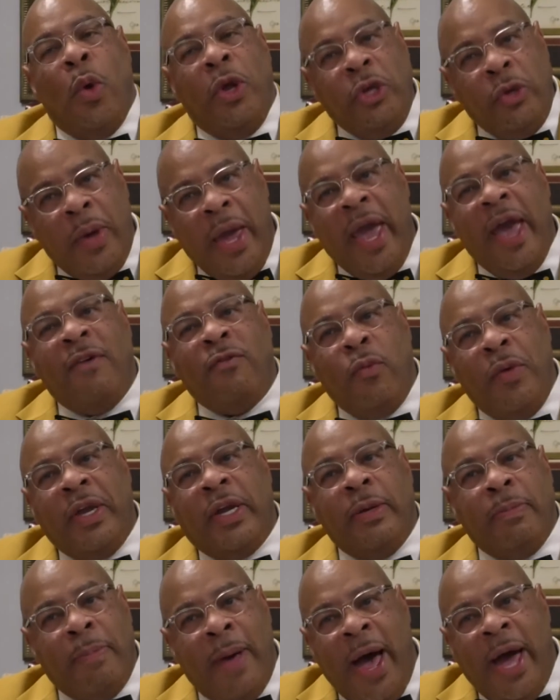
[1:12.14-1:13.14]
When you have
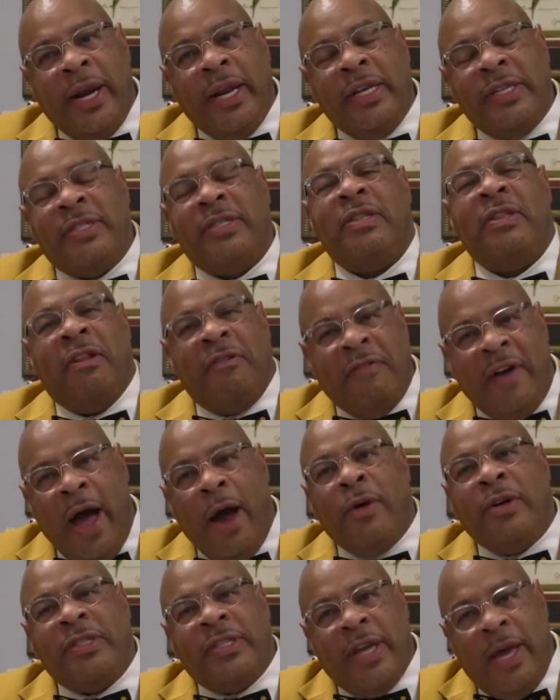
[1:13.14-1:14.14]
weakened bodies, the
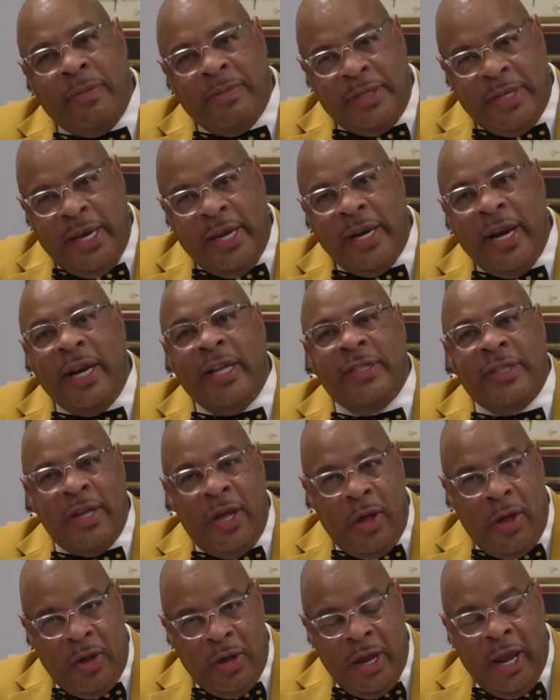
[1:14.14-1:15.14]
virus comes in and
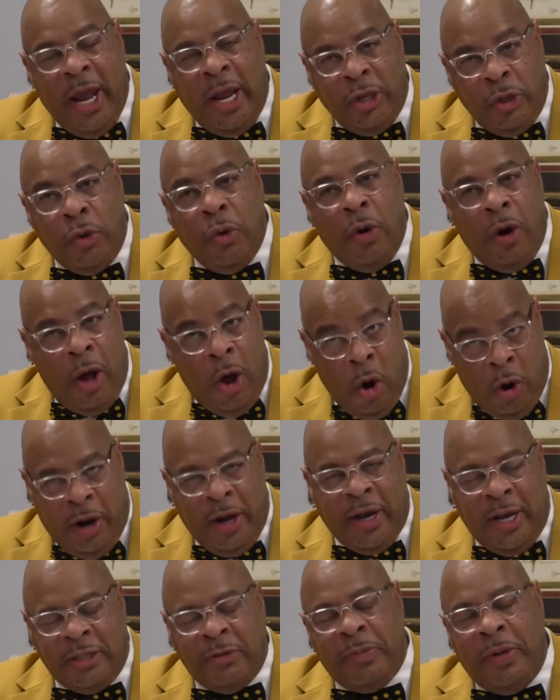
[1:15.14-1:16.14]
you are a
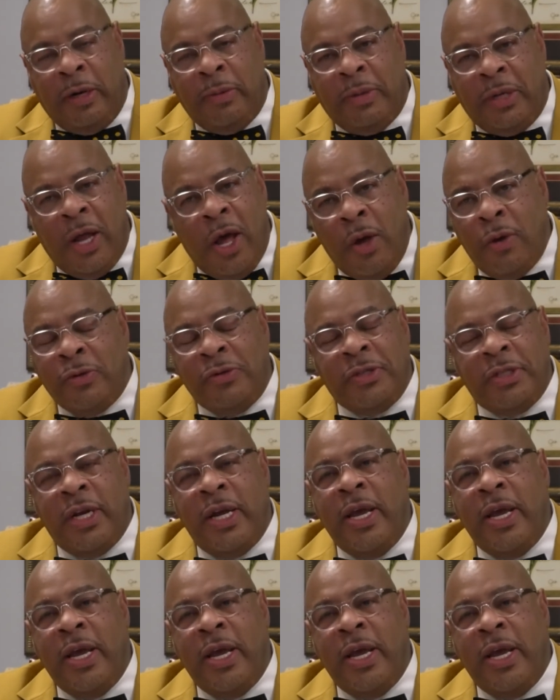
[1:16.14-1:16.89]
hospitable host.